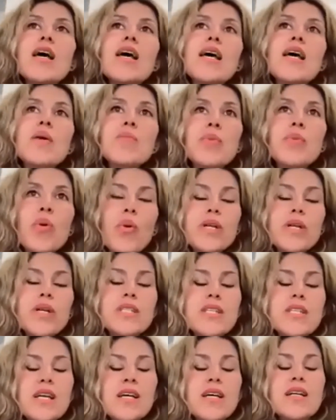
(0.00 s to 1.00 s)

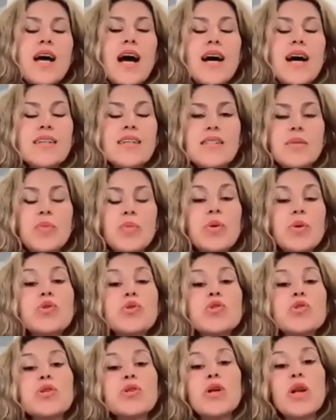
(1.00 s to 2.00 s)
imported as
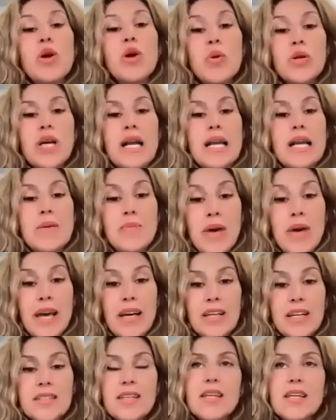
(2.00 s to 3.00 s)
opposed to locally made,